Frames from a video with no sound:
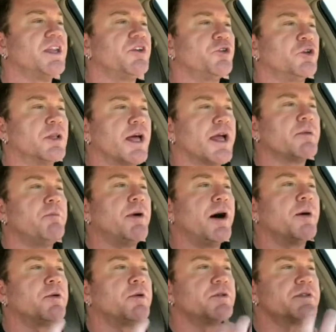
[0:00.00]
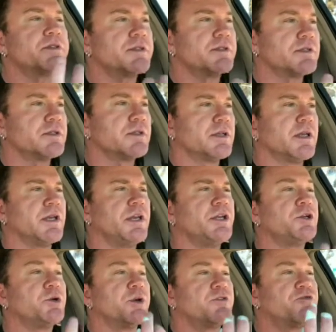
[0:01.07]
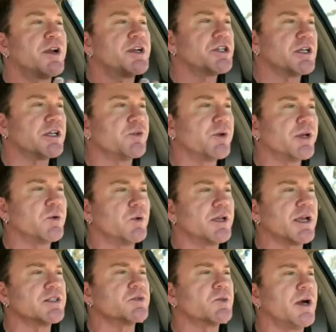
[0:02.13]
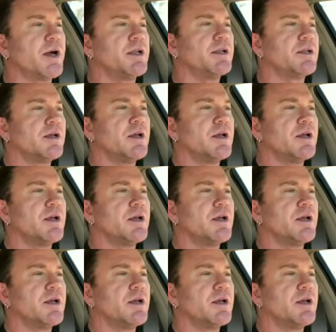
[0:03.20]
And if you like bubbles in your refreshing drink, well, guess what?